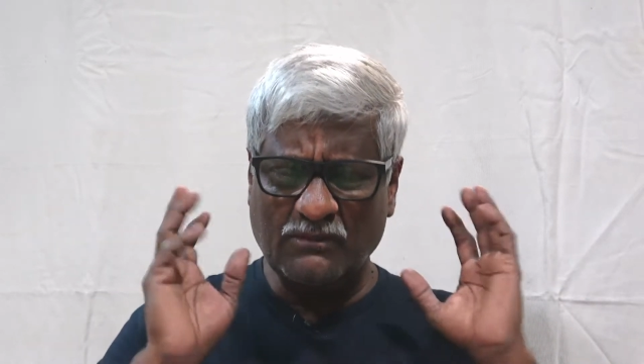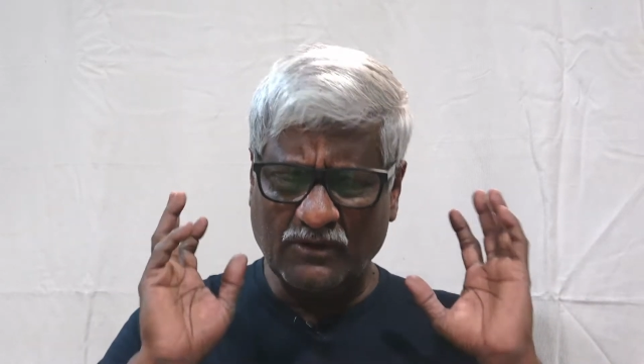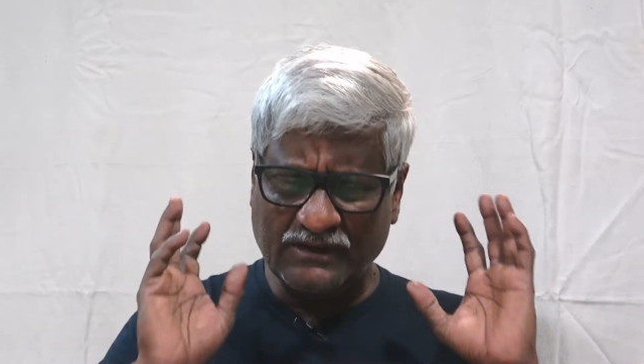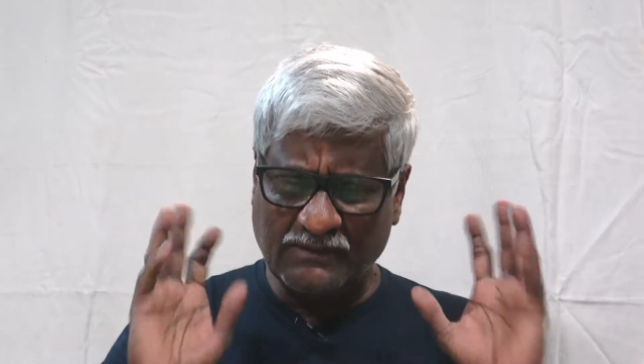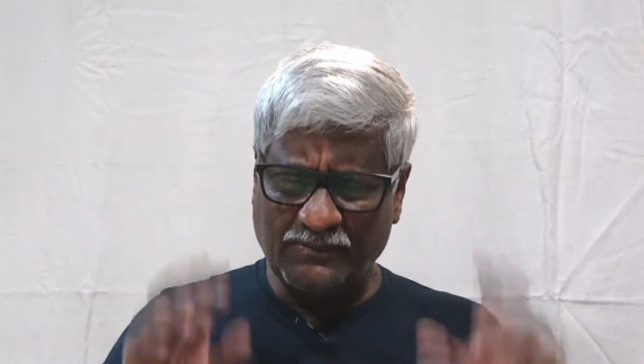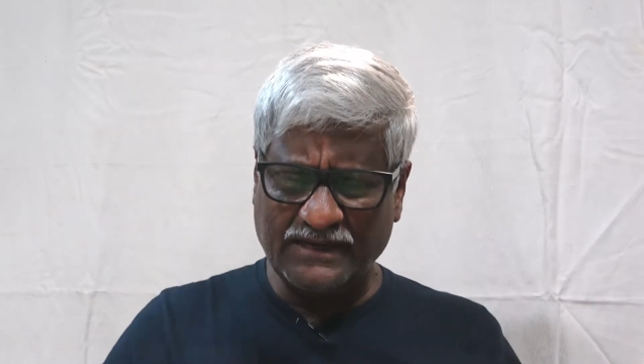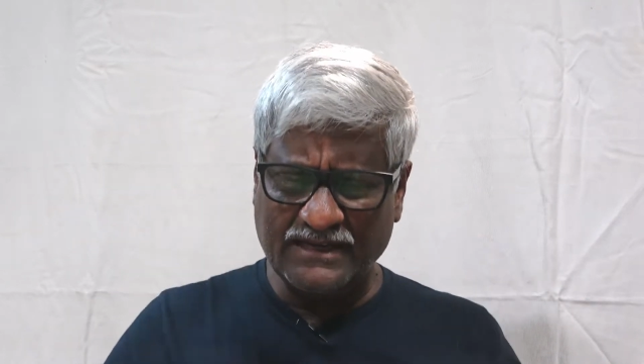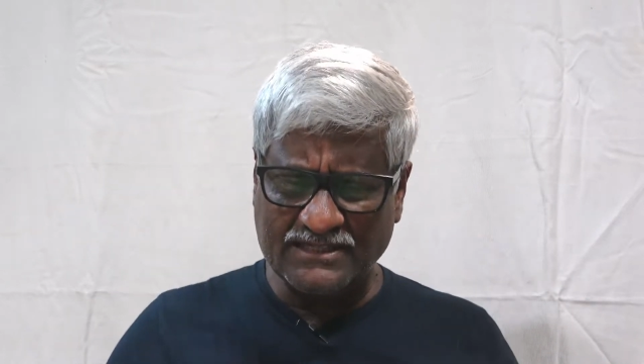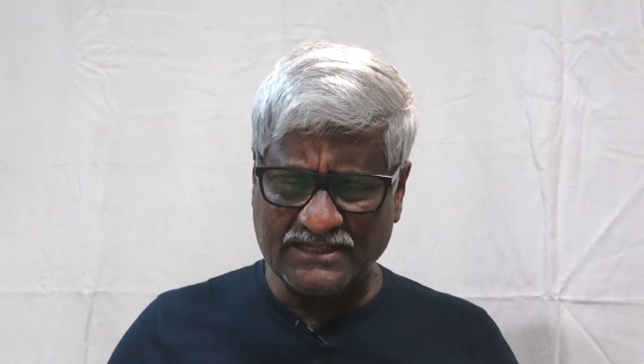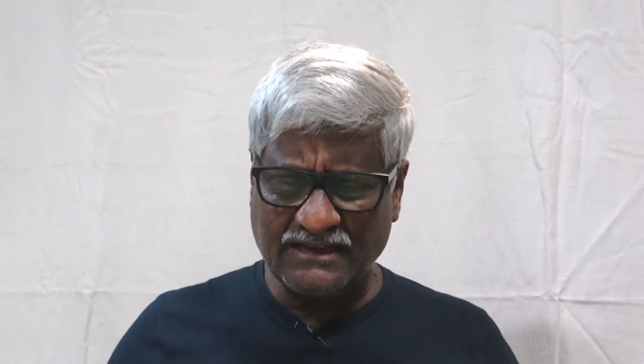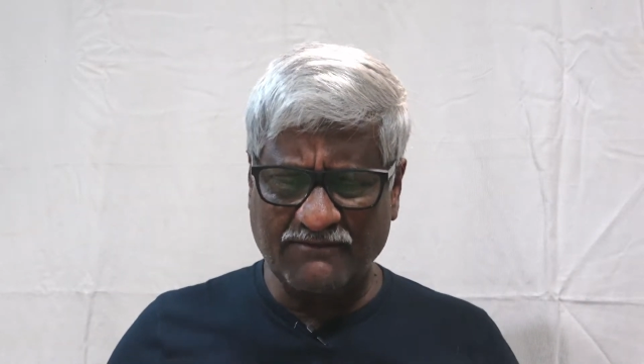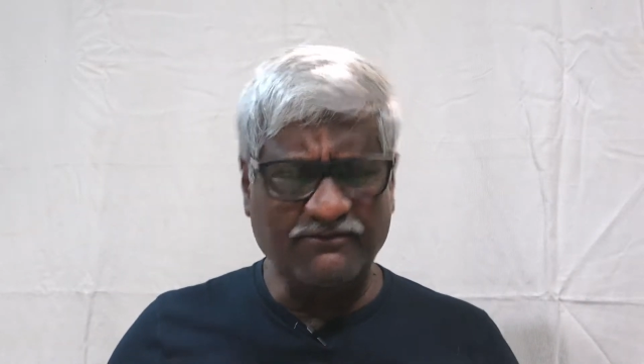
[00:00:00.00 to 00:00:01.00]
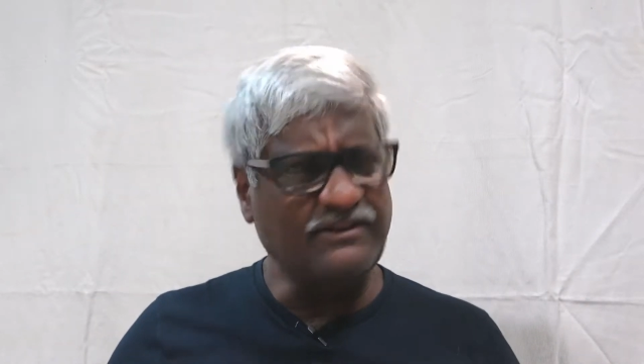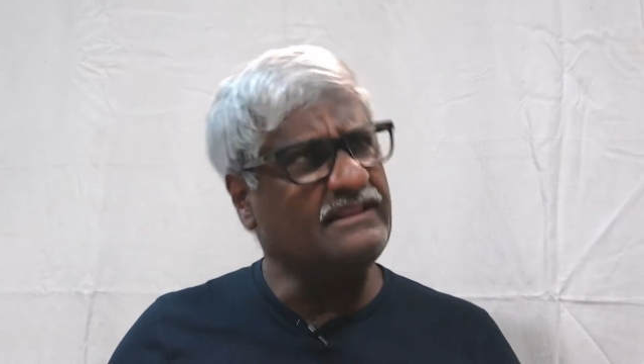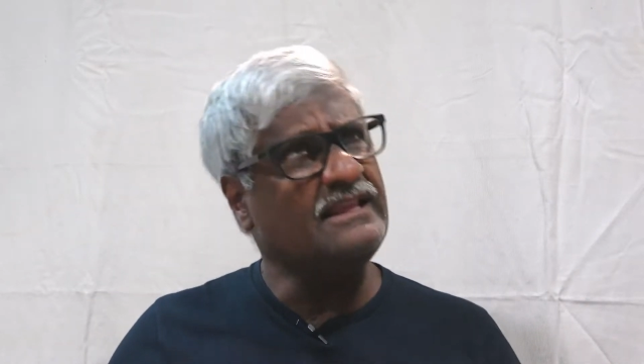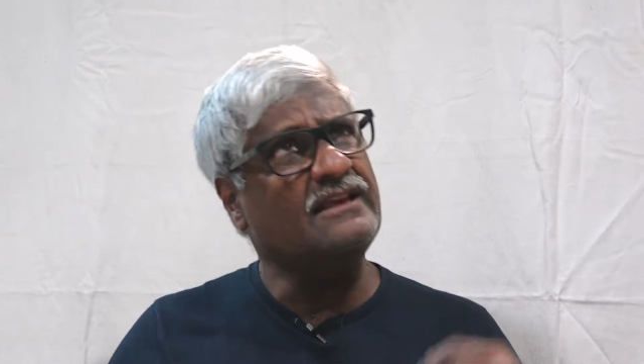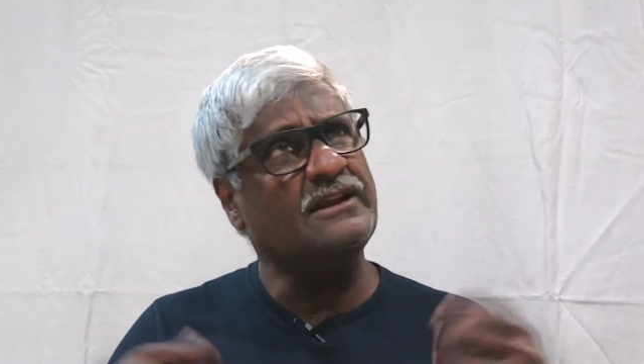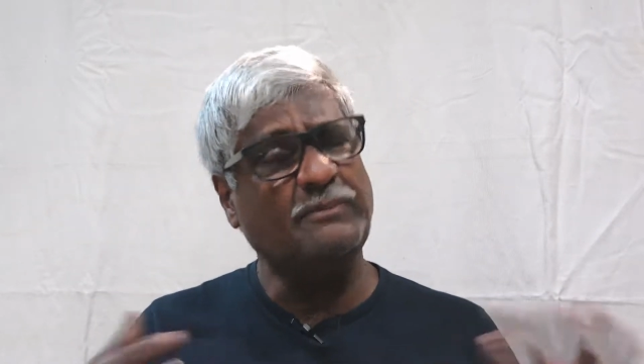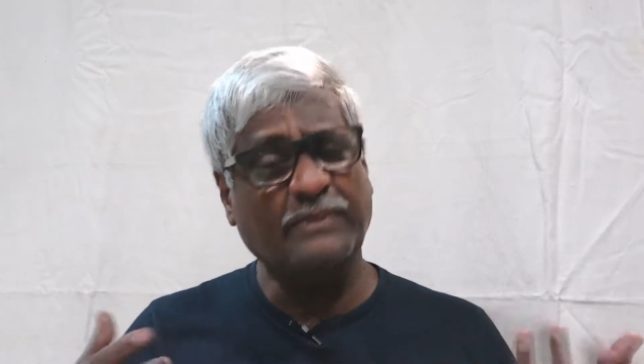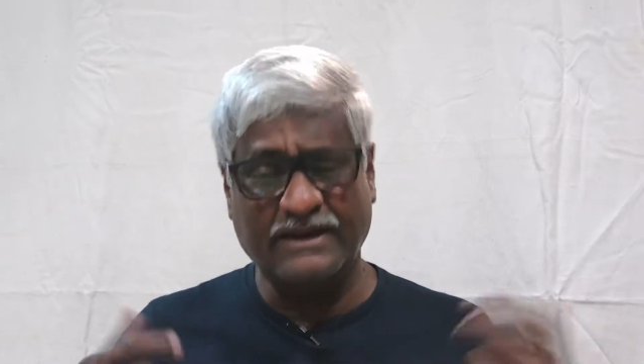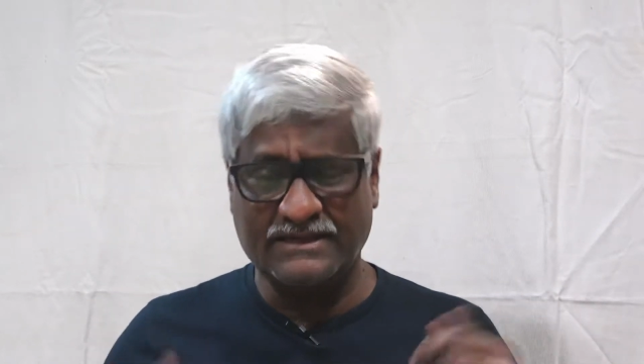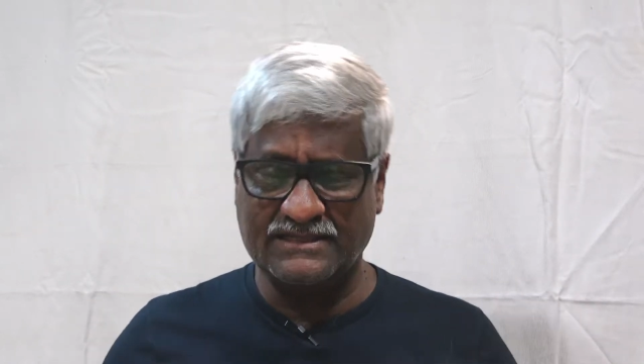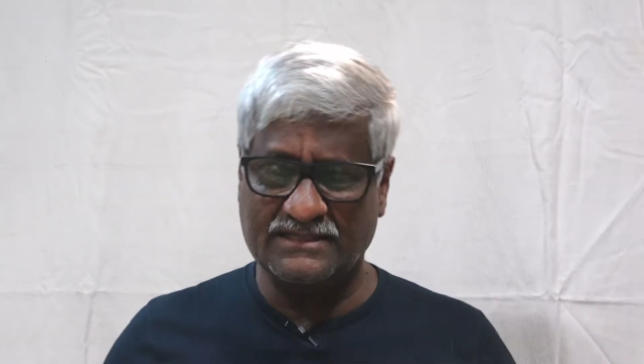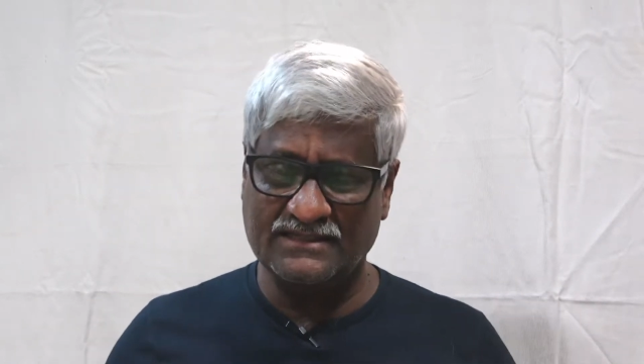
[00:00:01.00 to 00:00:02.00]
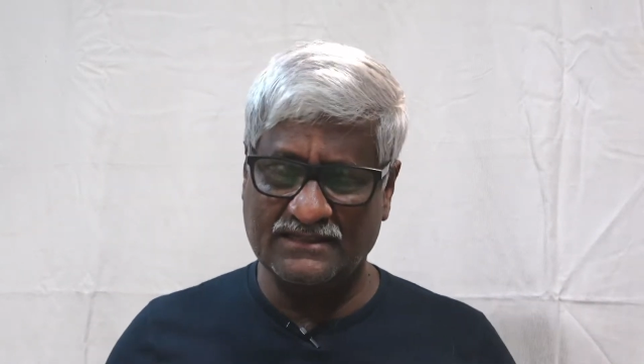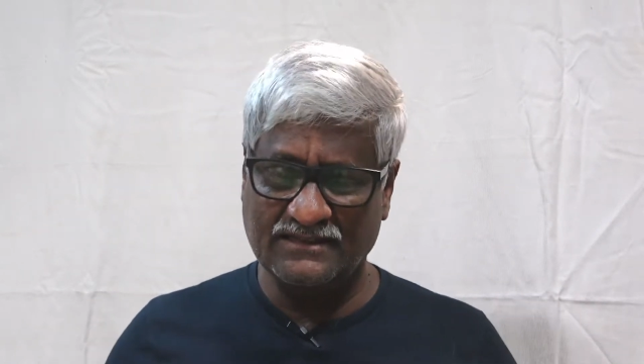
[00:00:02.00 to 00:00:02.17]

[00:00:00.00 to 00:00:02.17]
about repetition. Everything repeats.